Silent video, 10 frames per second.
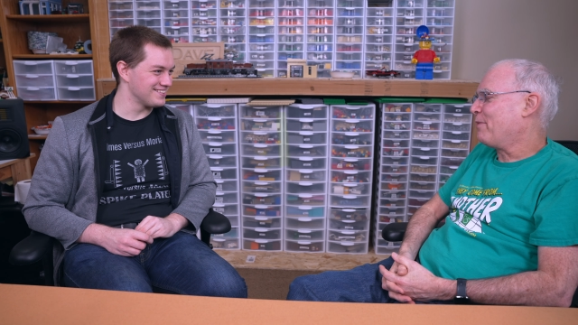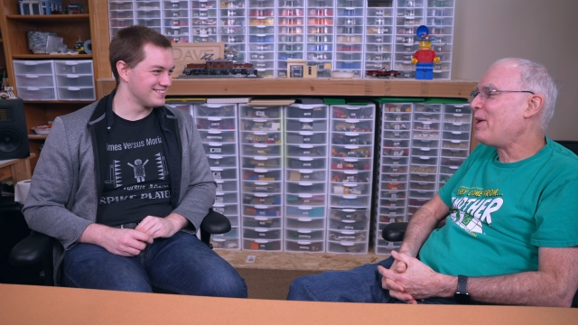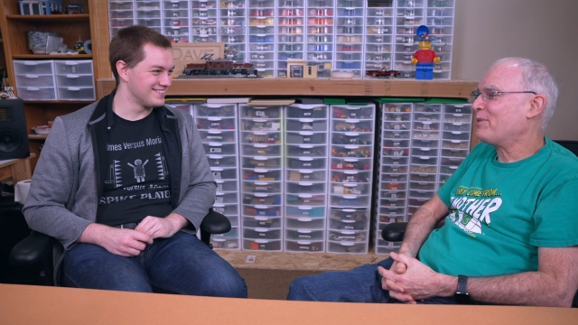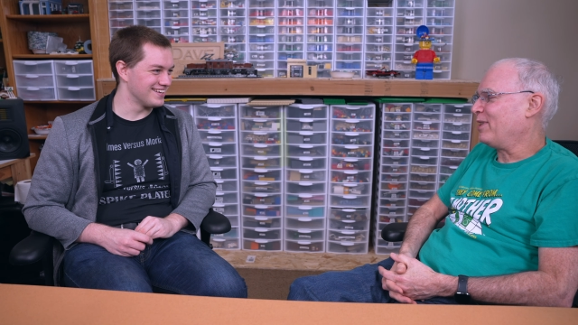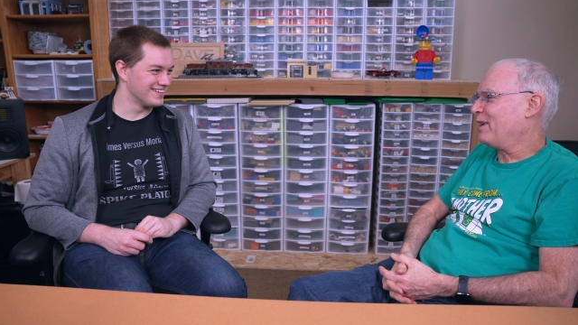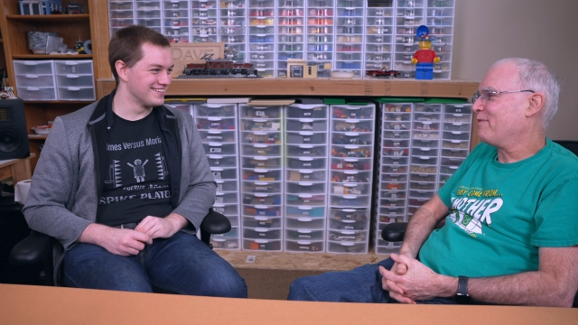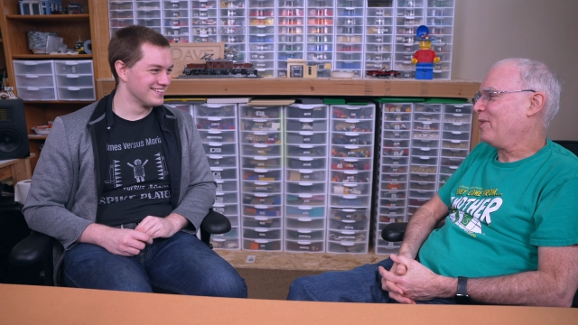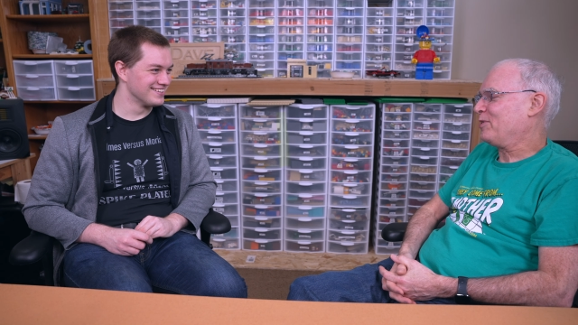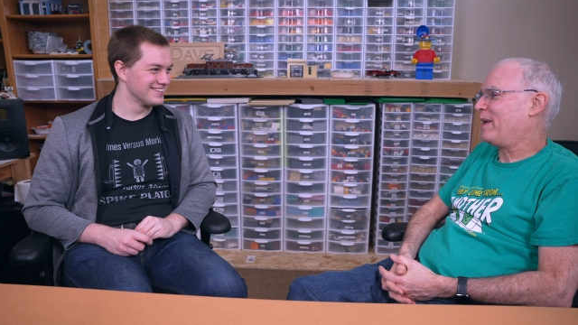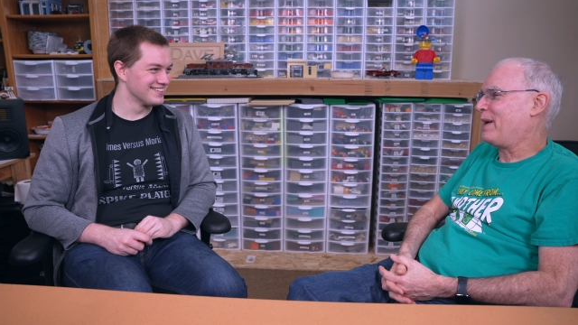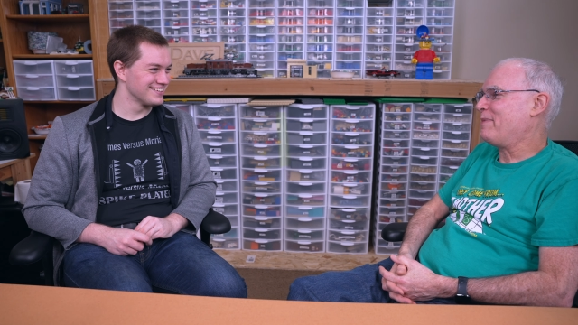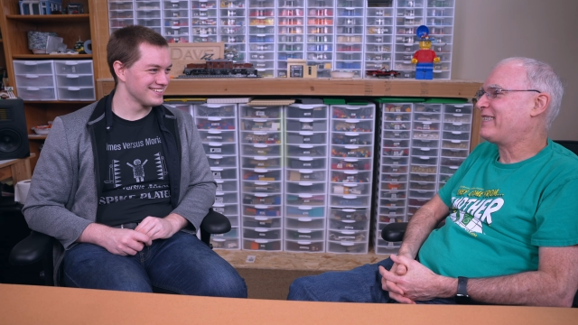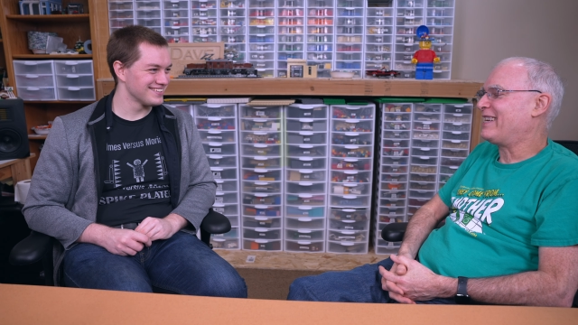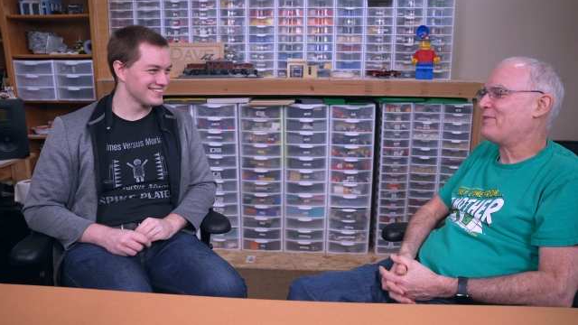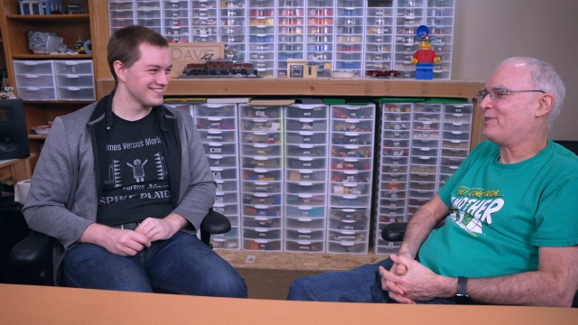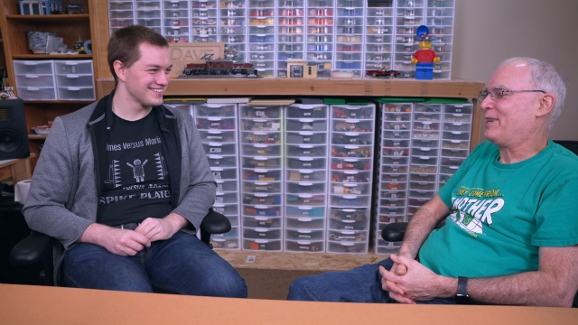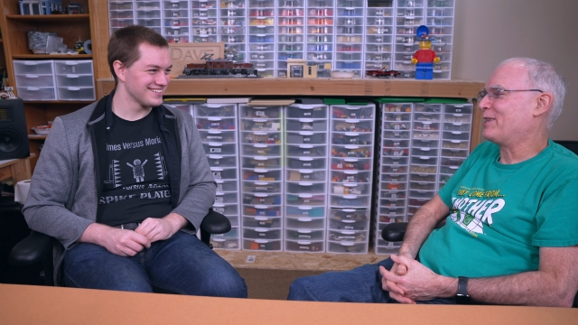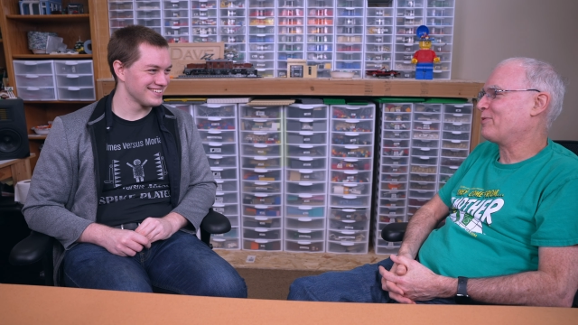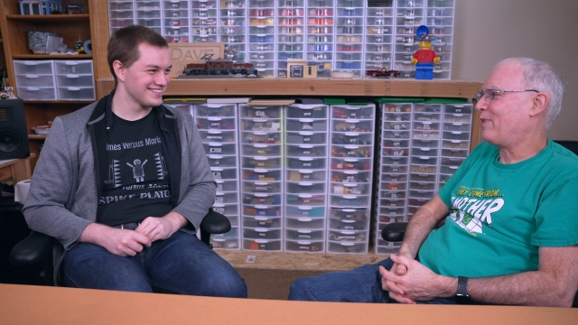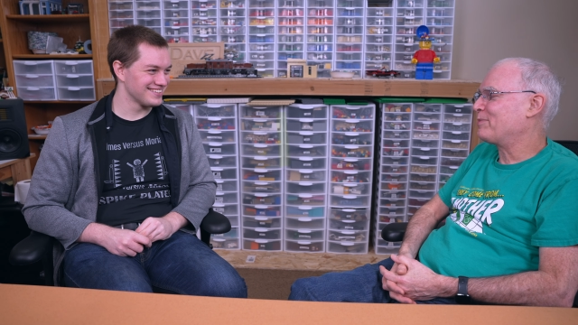Speaker 1: And we always love those. But I mean, it's
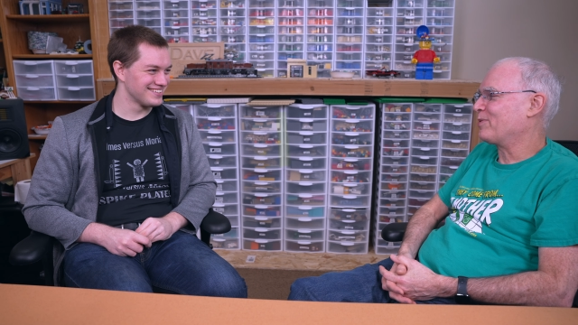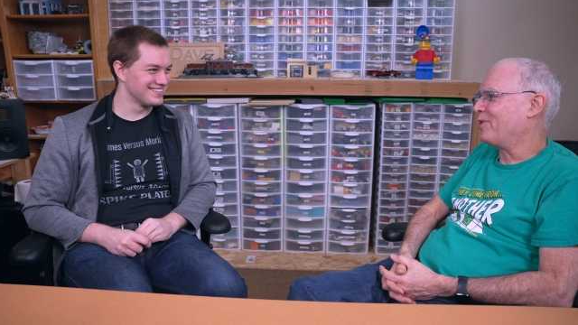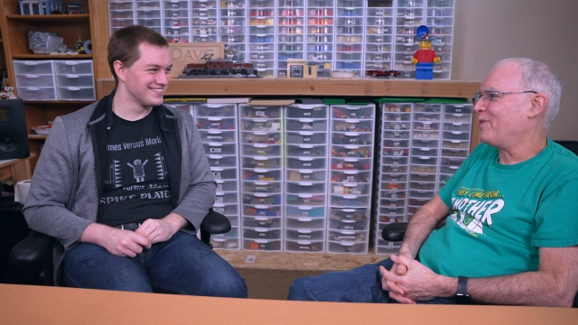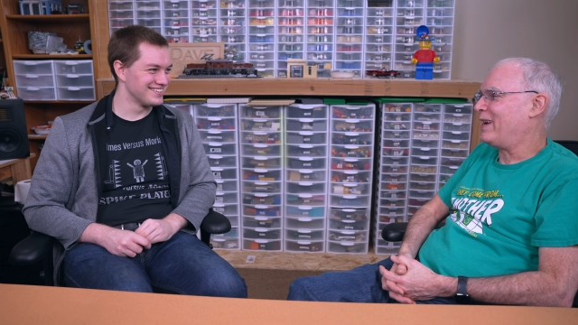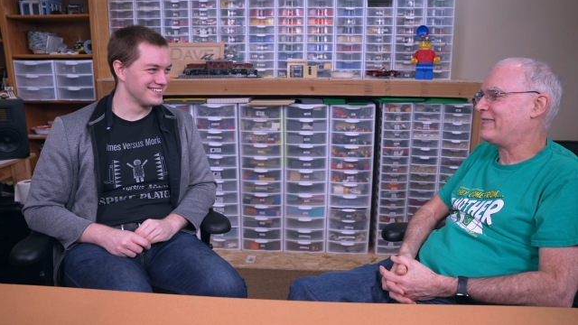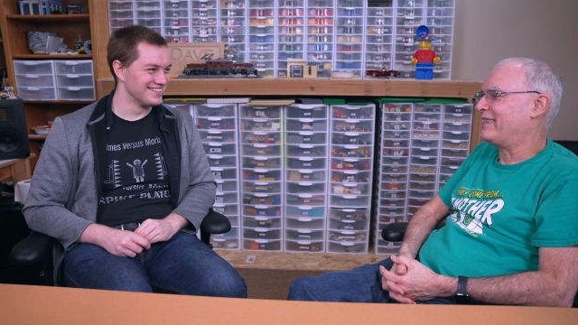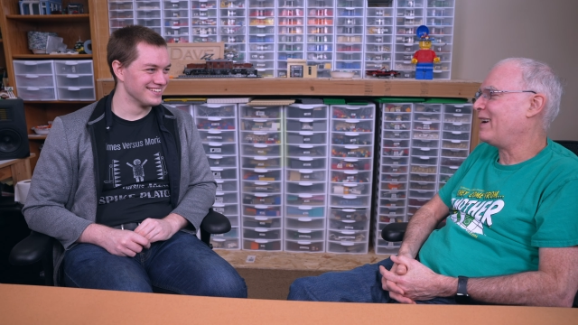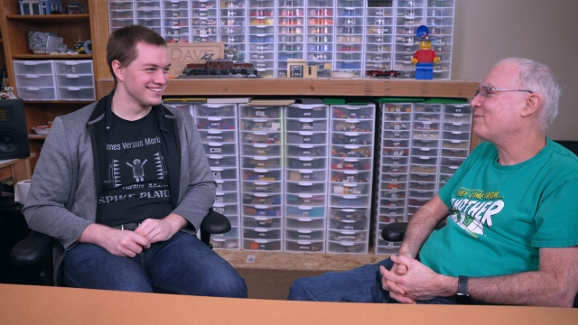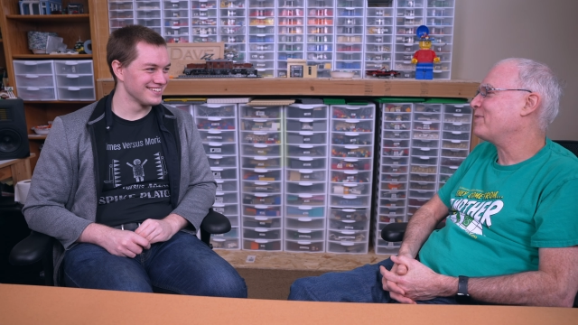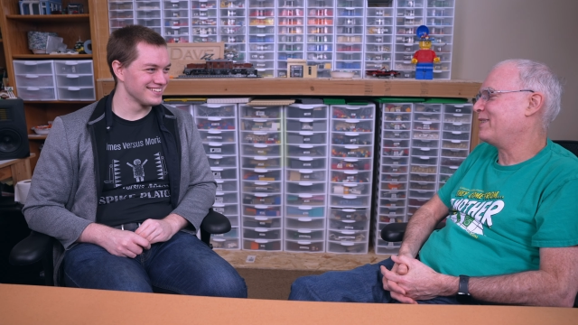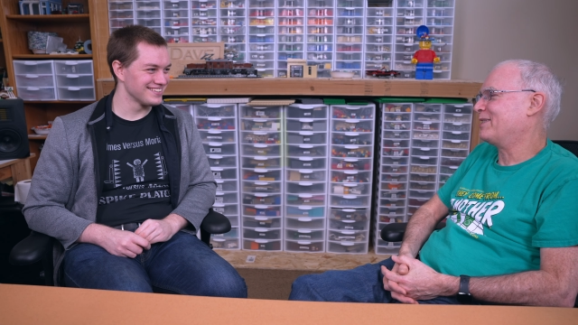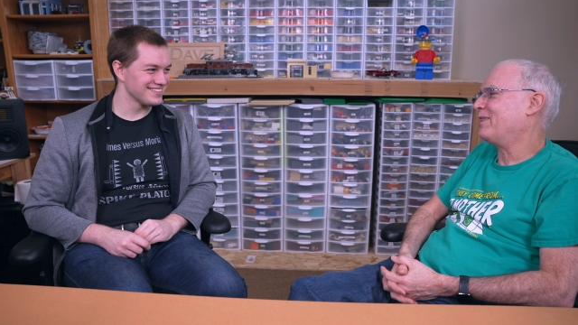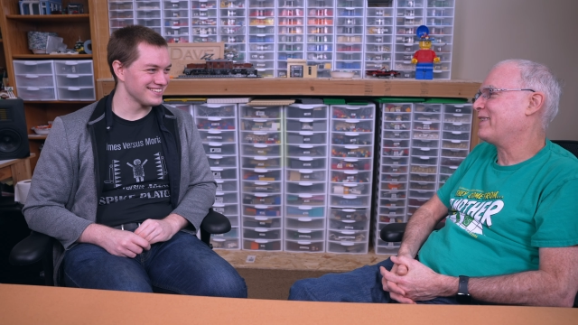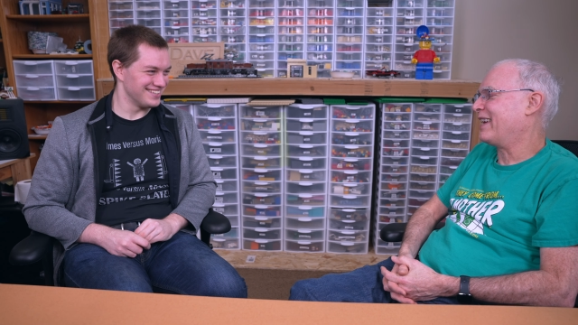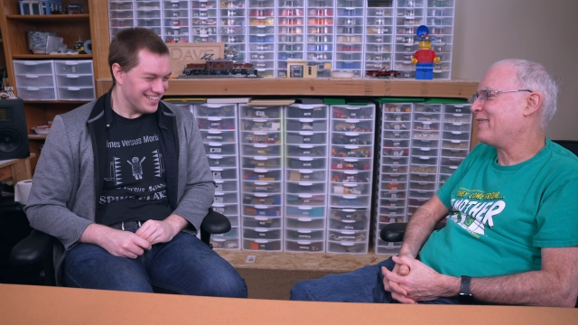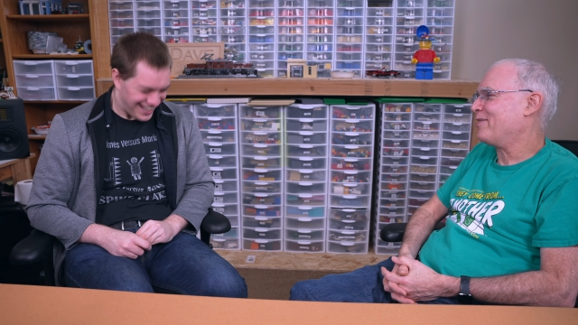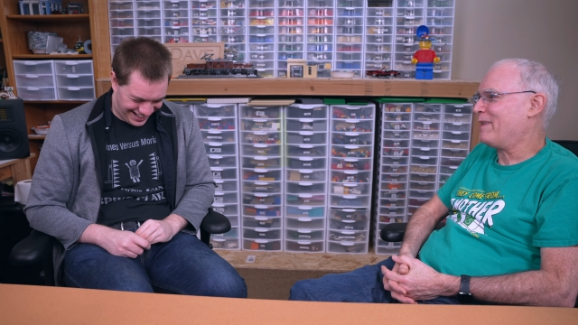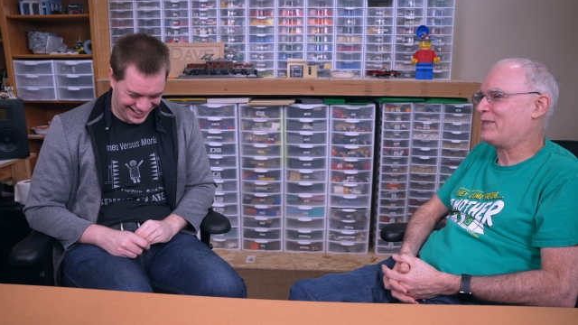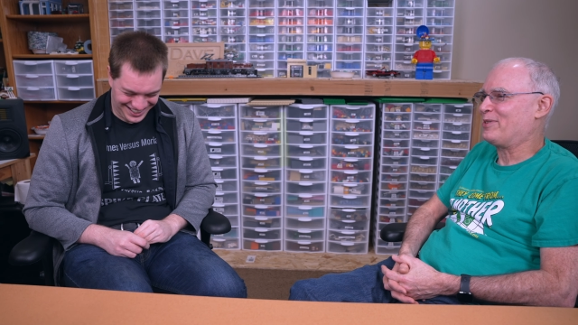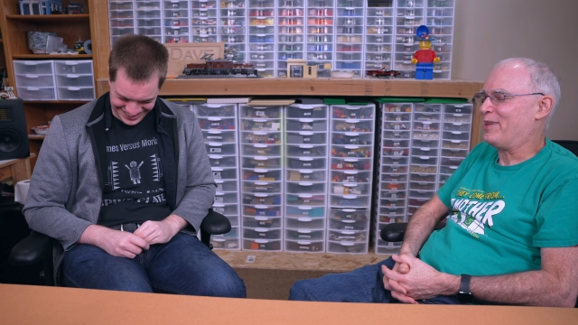interesting because Rob's the one who has to Tetris this all together
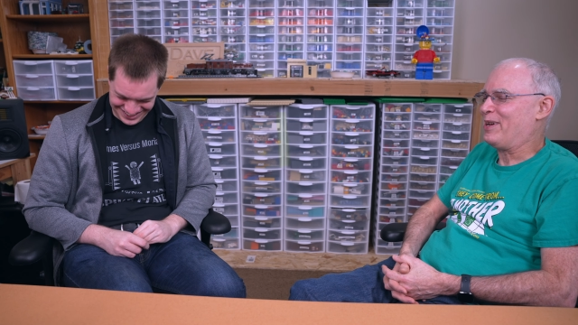and make sure